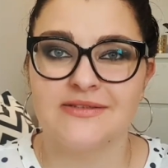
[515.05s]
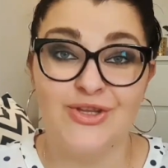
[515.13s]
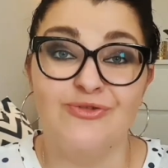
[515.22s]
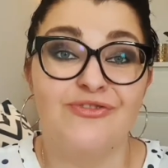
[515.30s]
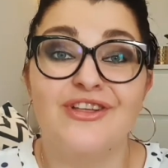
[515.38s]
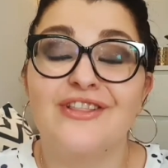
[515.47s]

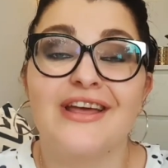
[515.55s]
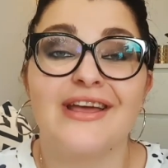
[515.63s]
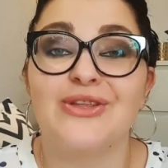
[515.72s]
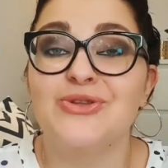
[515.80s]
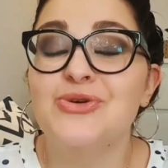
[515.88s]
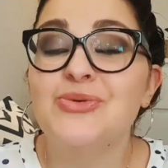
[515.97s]
You feel like
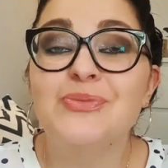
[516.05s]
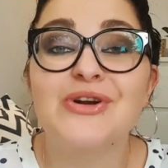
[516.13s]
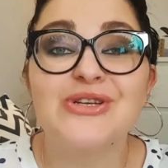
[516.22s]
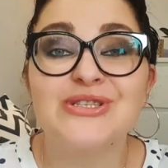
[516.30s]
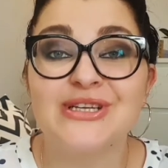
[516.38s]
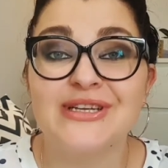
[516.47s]
a new
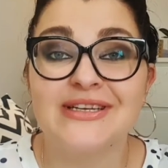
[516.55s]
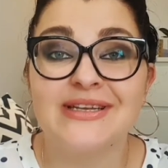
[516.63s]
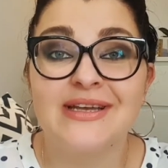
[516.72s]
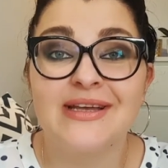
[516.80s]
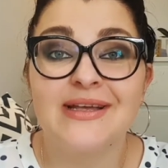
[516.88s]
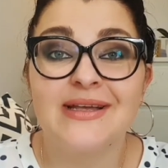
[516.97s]
person
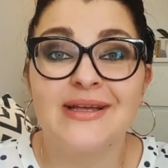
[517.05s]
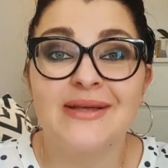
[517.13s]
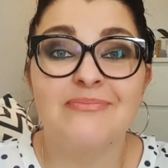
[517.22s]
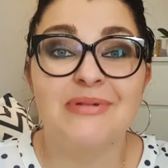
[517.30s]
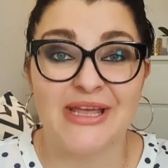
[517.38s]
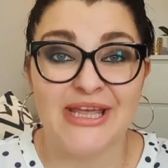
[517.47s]

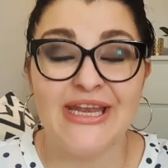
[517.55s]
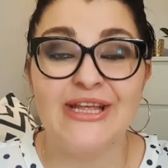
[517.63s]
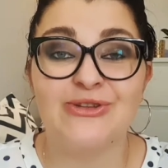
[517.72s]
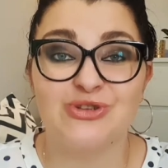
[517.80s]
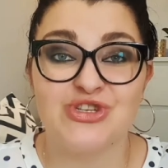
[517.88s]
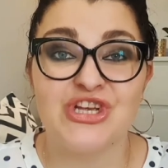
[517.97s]
beginning
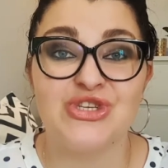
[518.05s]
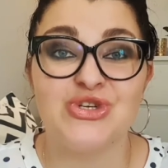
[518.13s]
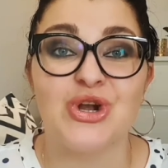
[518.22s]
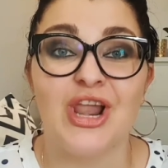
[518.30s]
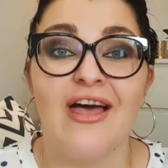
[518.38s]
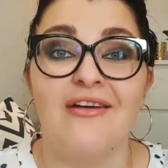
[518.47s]
to change
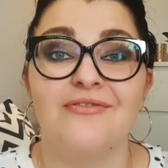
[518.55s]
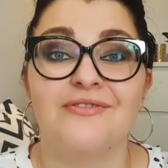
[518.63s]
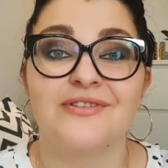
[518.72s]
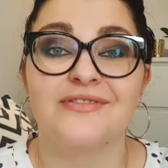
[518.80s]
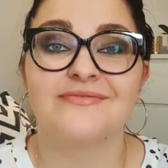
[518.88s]
your life.